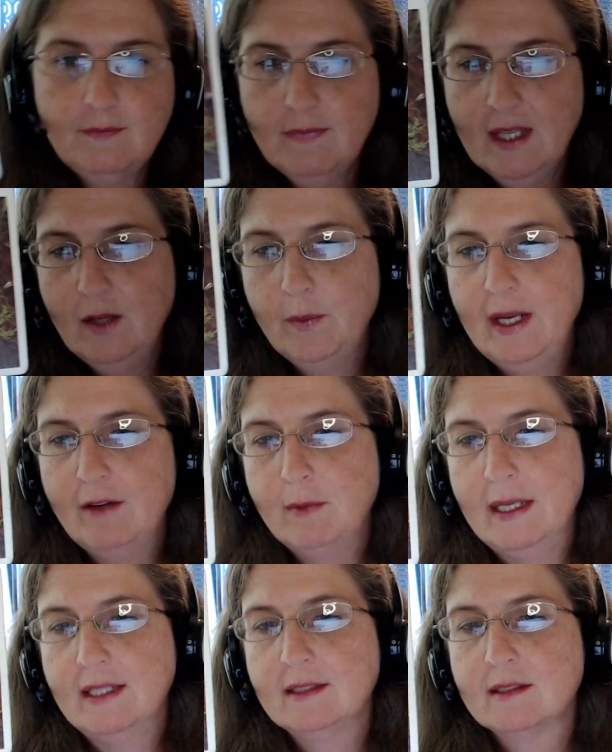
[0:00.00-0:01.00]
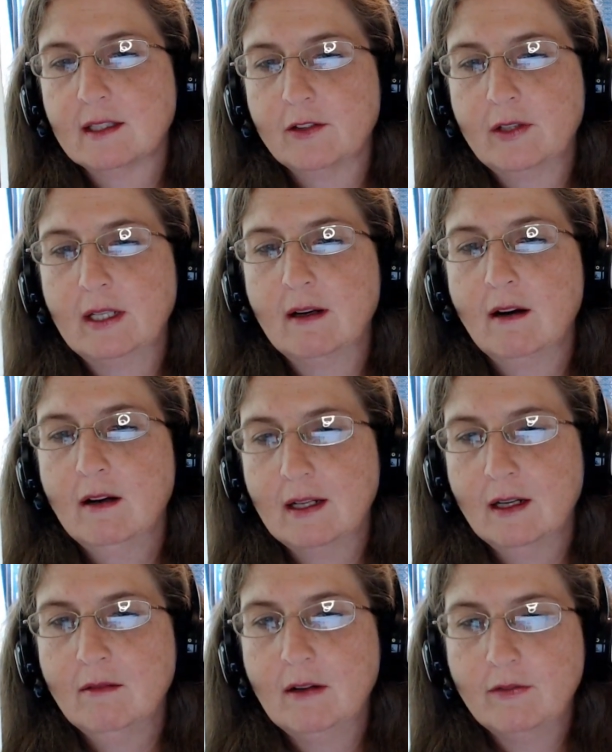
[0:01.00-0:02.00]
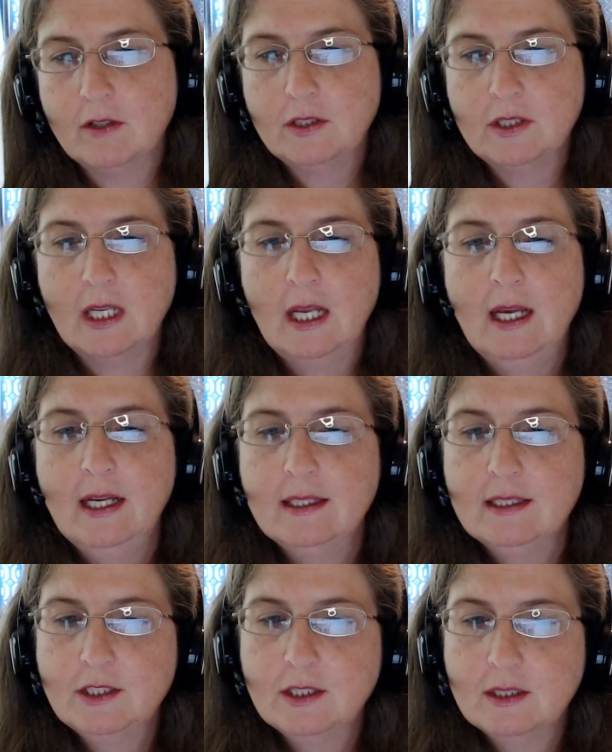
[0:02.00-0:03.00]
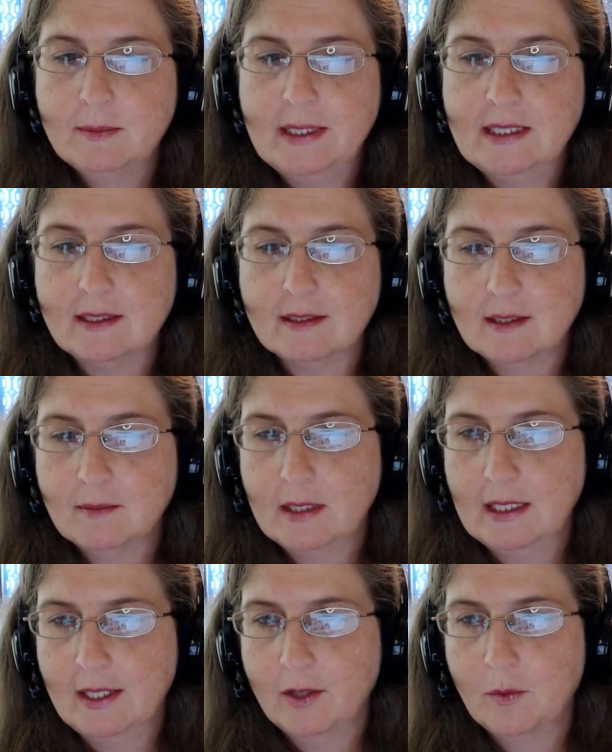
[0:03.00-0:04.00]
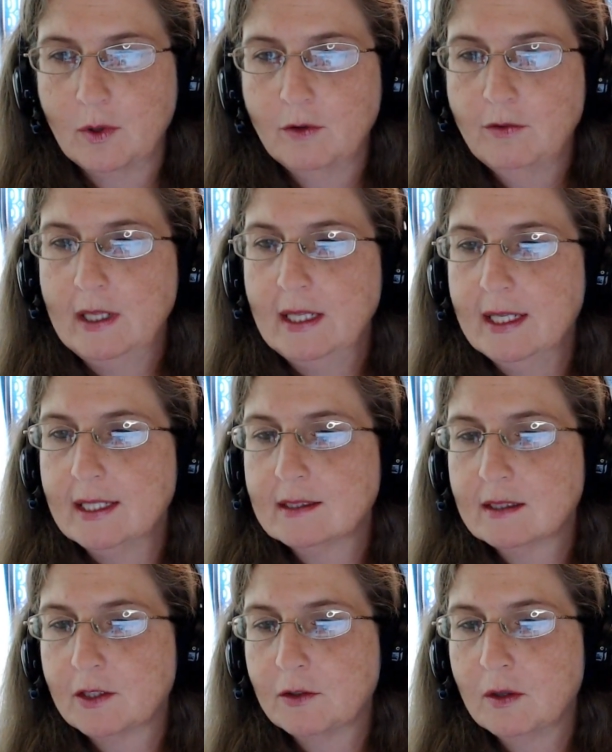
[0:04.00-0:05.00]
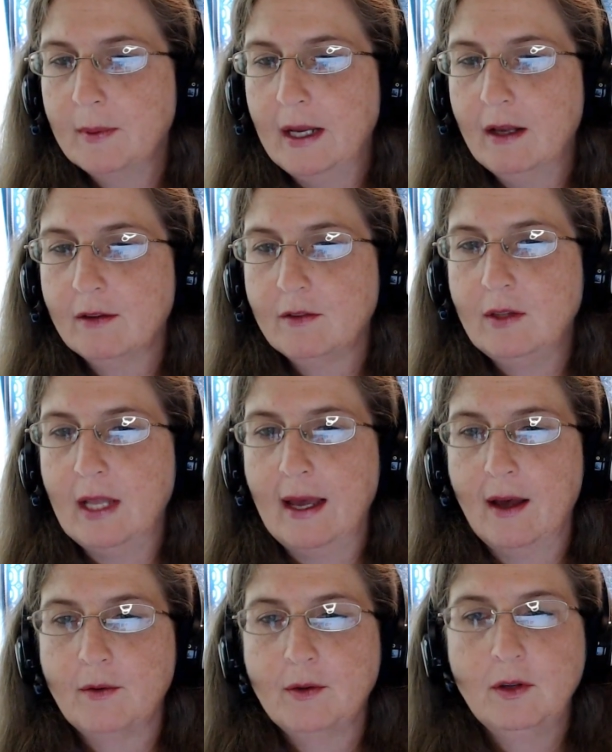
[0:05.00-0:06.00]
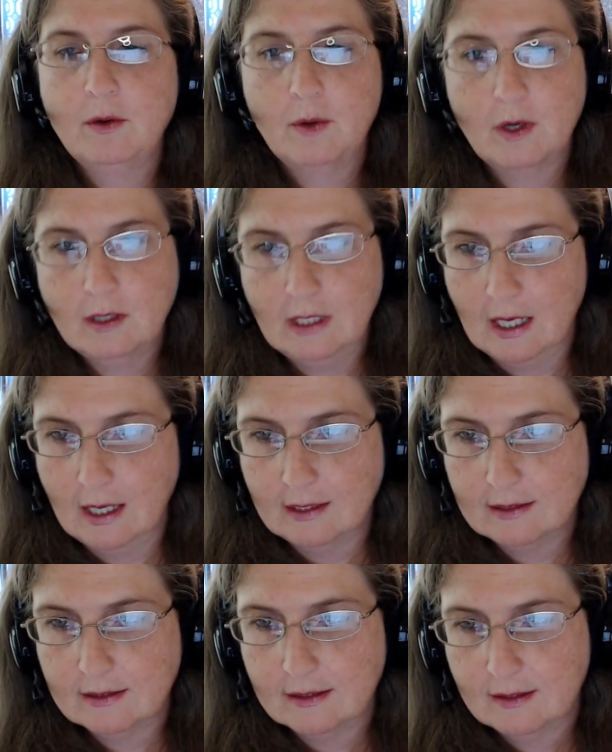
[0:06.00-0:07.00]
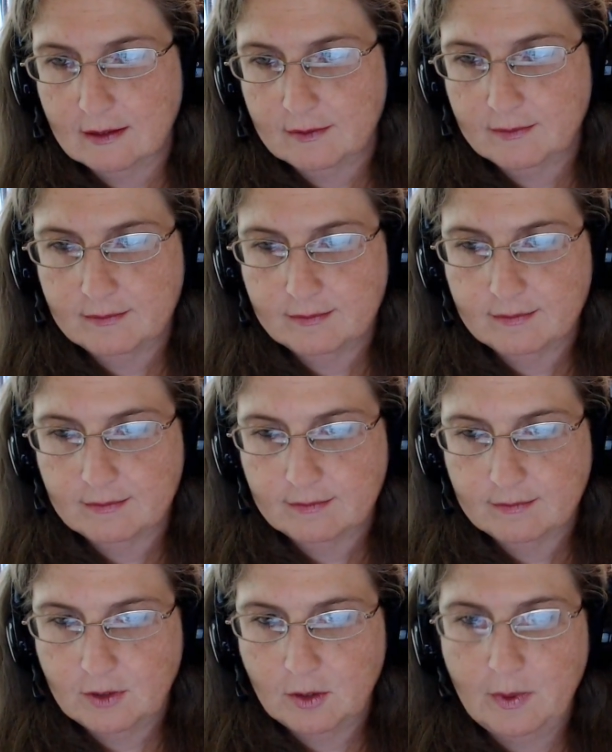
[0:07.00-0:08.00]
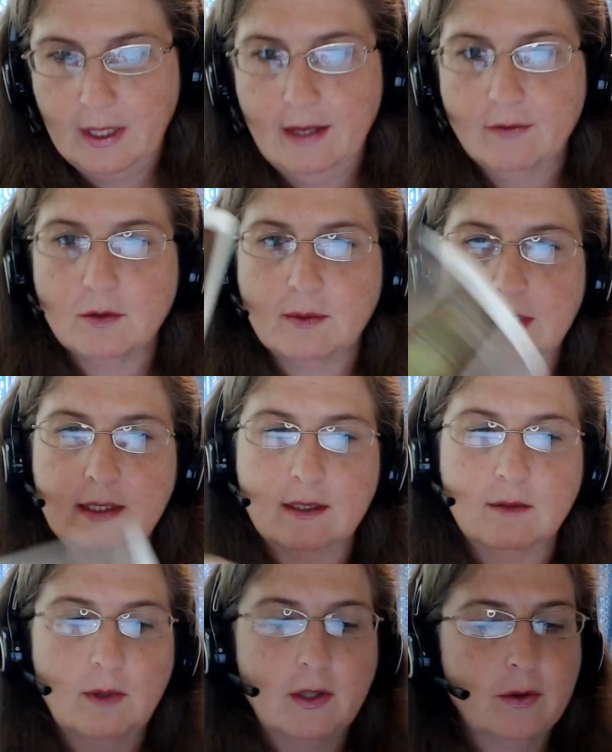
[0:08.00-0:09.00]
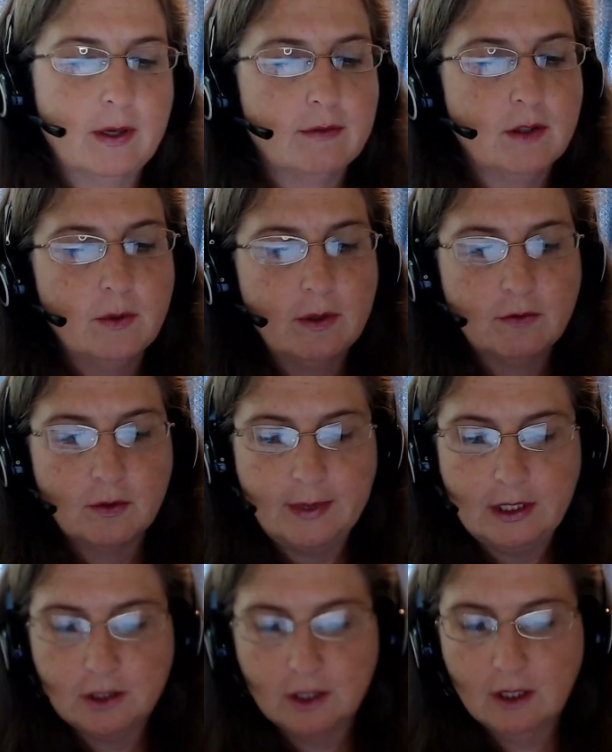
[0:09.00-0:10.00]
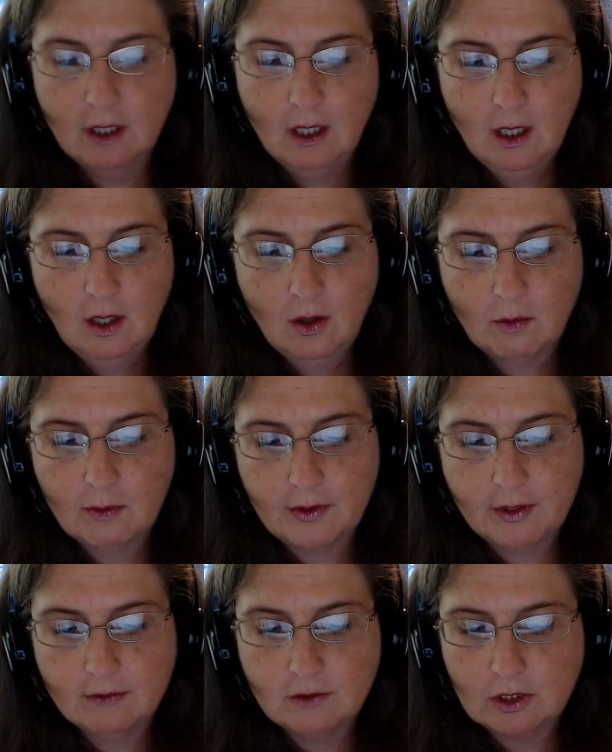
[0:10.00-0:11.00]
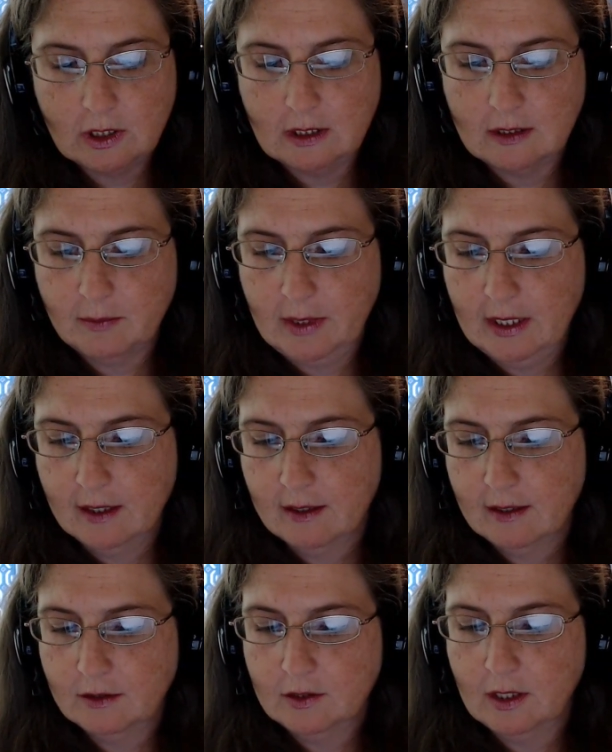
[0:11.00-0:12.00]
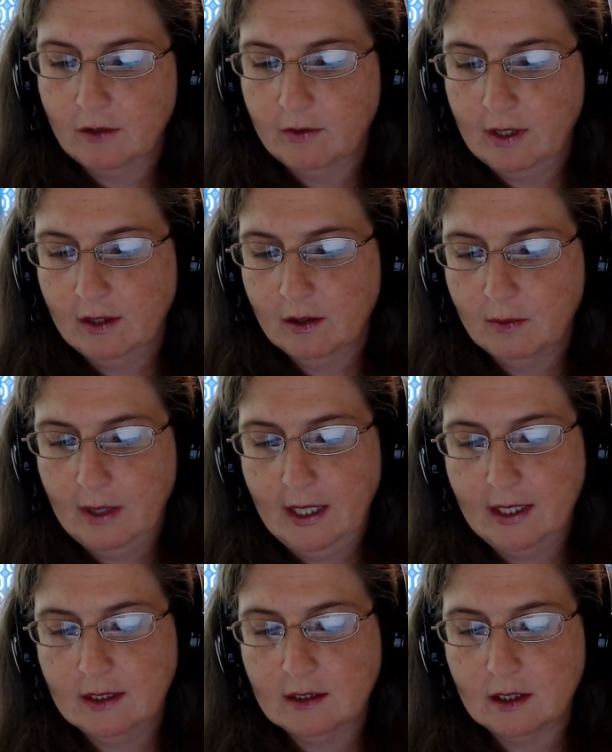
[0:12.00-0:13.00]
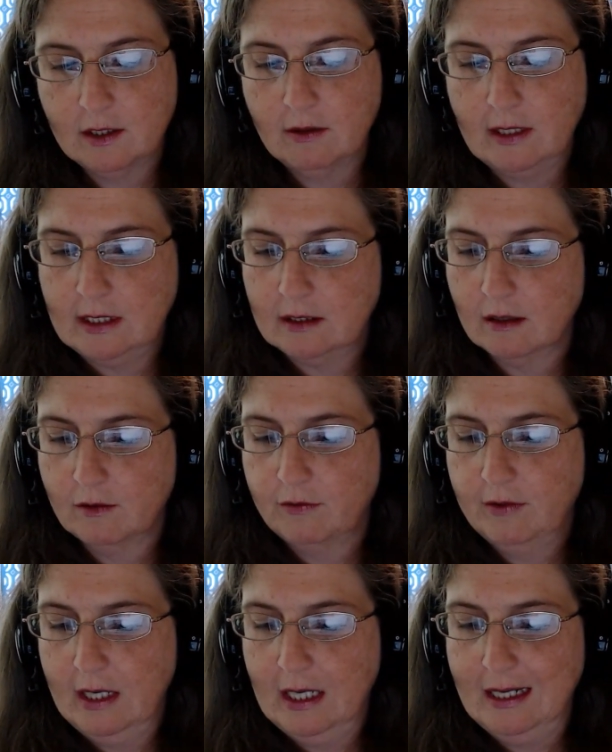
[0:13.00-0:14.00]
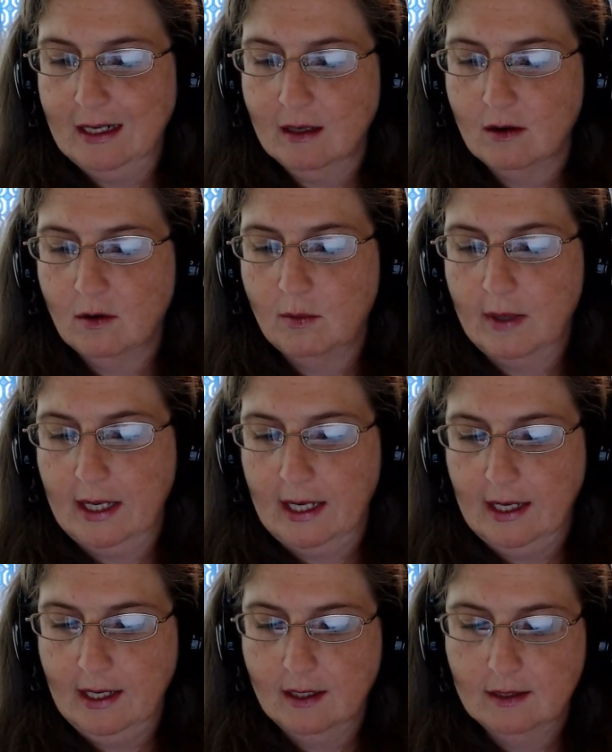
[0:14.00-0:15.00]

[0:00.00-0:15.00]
Here we have my insecurity card in reverse. This just means that something that you were feeling insecure about, now you are not for whatever reason, whether you have new information or whether you've just done some healing on yourself. Either way, insecurities are fading away.